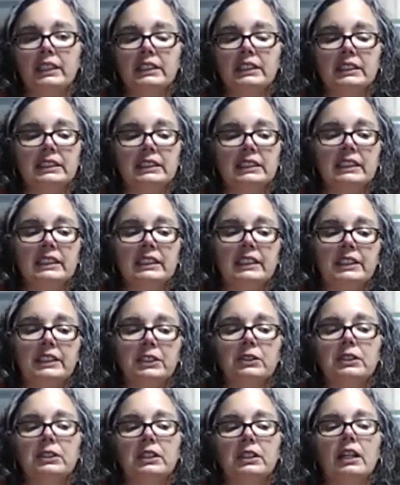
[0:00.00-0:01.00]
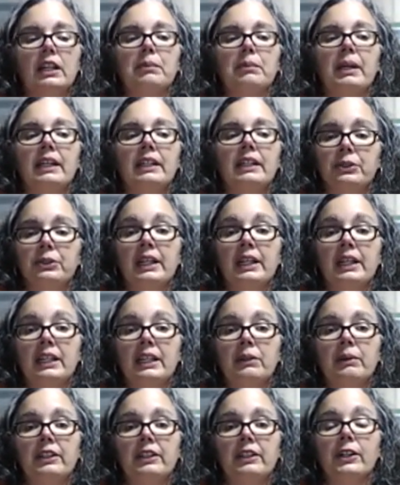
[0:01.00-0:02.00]
It's saying you're in a lot of pain, you
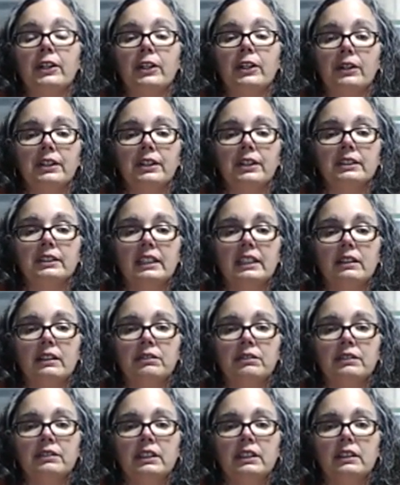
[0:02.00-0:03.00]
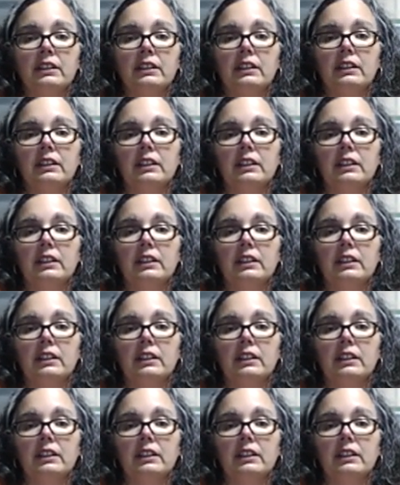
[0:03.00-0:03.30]
do it anyway and you hurt yourself.